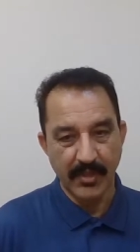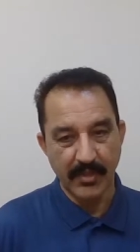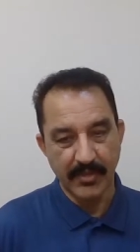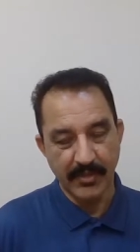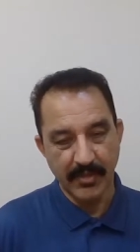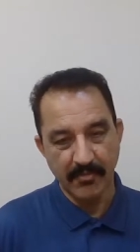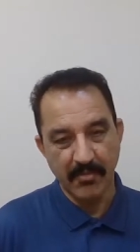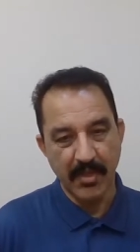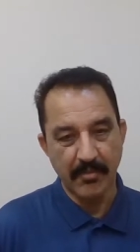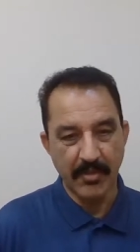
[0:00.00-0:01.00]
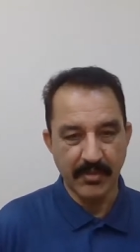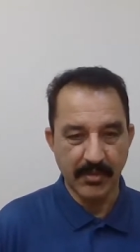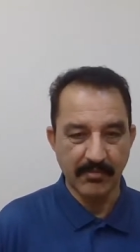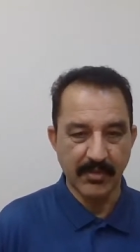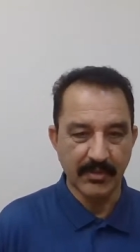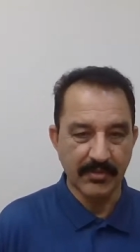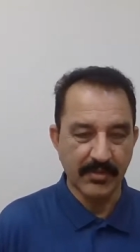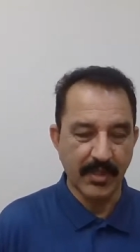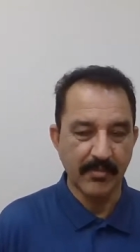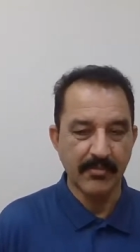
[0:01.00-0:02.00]
and maybe some
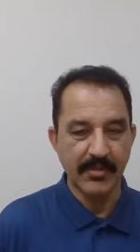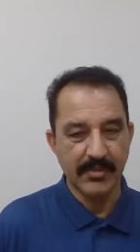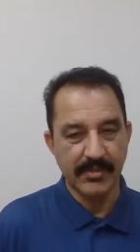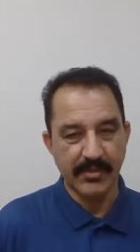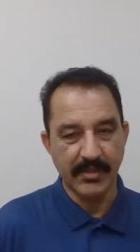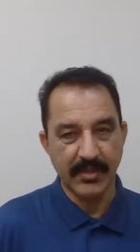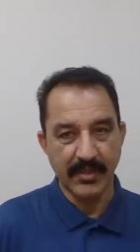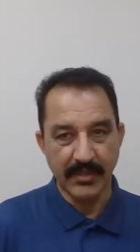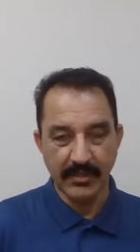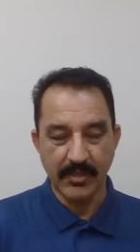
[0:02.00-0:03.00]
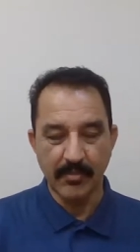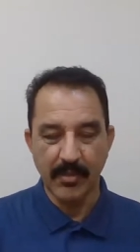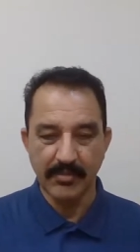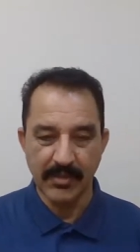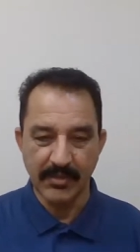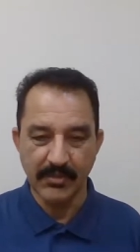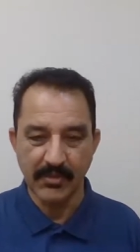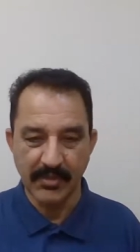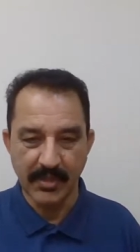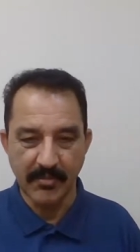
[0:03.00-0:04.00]
time it's another pipes
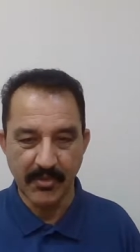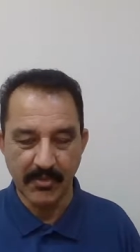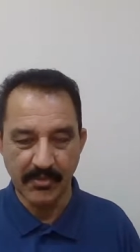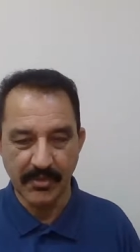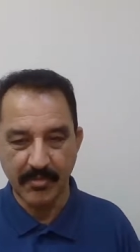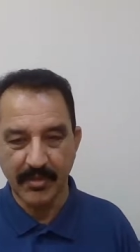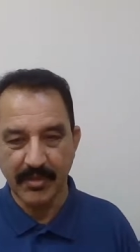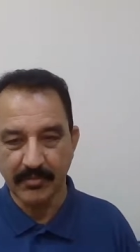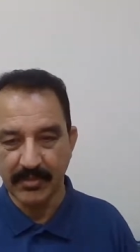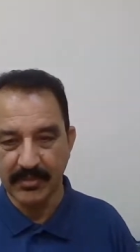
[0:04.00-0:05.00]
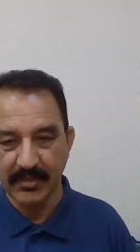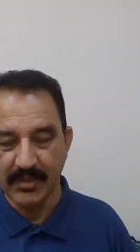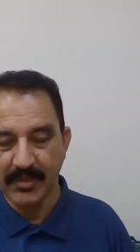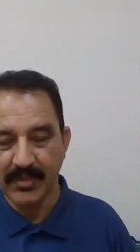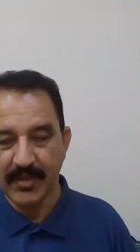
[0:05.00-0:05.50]
also can be used depend upon the